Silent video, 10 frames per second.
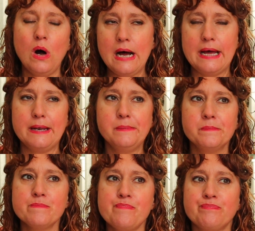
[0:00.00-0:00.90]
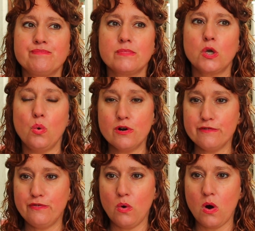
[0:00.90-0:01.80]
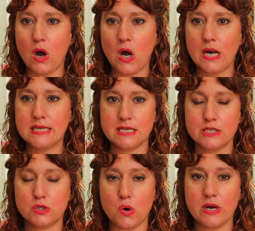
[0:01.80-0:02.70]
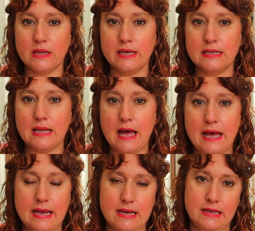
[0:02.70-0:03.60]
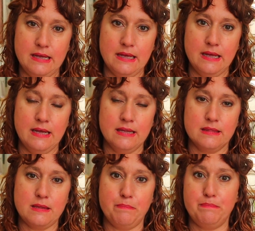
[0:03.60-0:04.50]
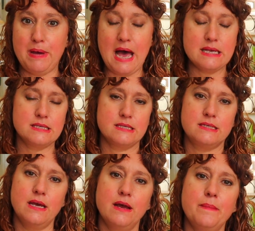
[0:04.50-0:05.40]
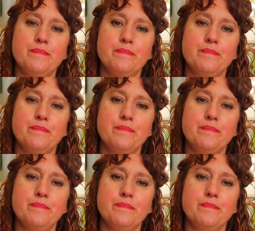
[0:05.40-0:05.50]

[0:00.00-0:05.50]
One, quarter four is historically like the best.